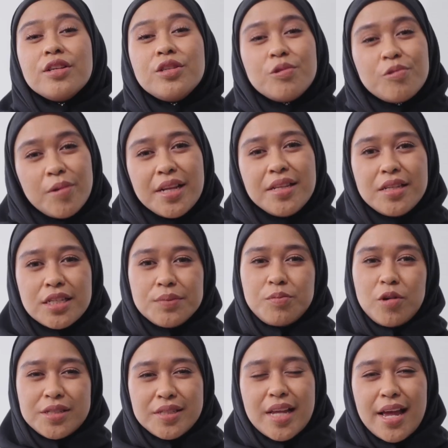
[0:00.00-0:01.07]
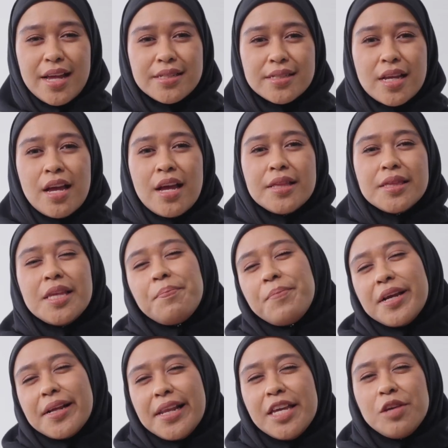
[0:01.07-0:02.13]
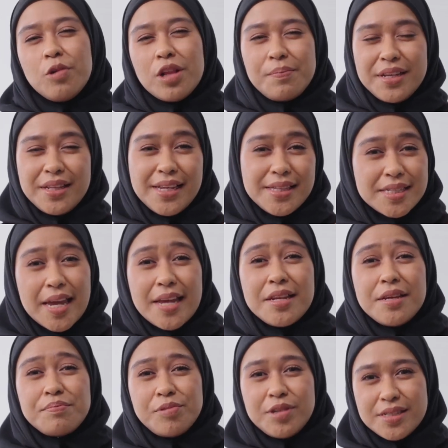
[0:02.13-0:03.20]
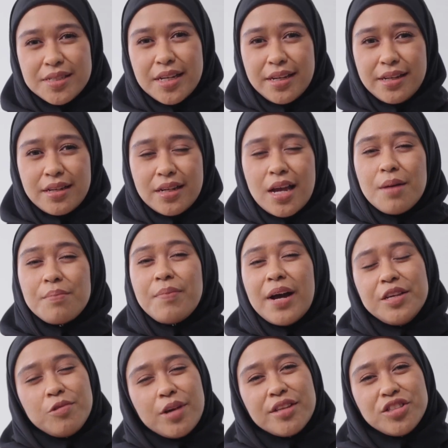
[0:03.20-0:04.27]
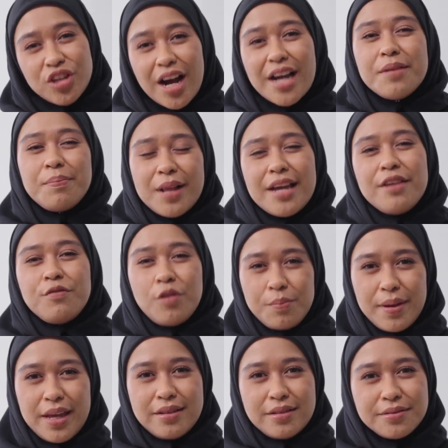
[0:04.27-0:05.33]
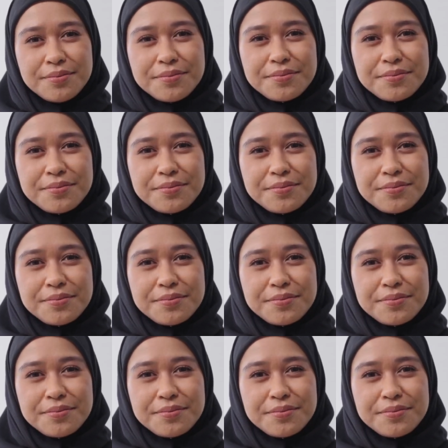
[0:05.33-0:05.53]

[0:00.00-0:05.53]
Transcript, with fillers: During this process, typically you will be detained in prison, but you can try applying for bail.